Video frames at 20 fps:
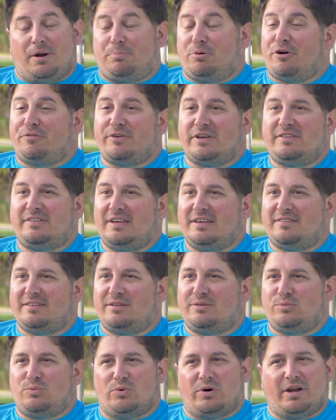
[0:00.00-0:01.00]
a perfect
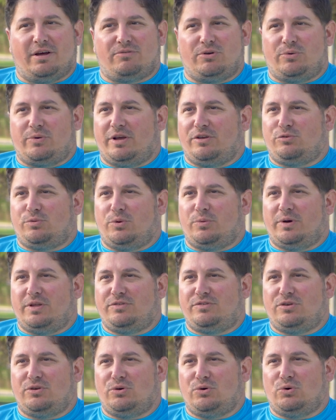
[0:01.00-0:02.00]
season, won every race we
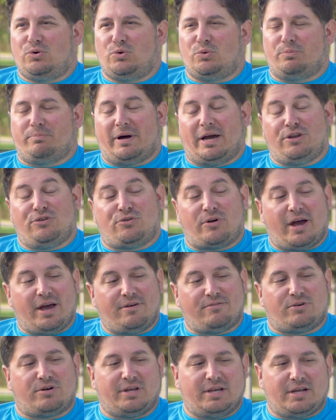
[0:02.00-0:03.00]
went to. My
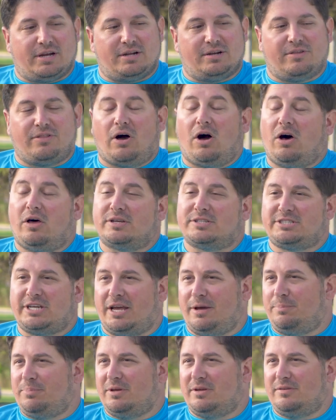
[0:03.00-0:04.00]
driver got into the Hall of
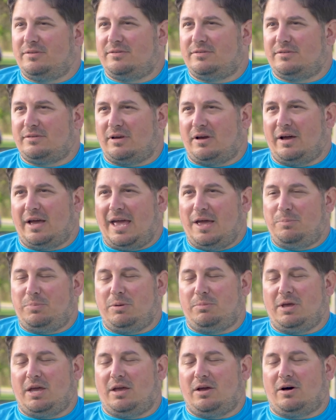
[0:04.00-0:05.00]
Champions,
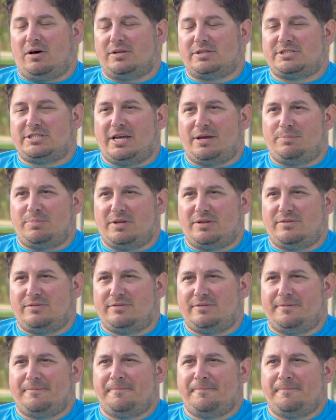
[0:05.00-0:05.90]
APBA Hall of Champions.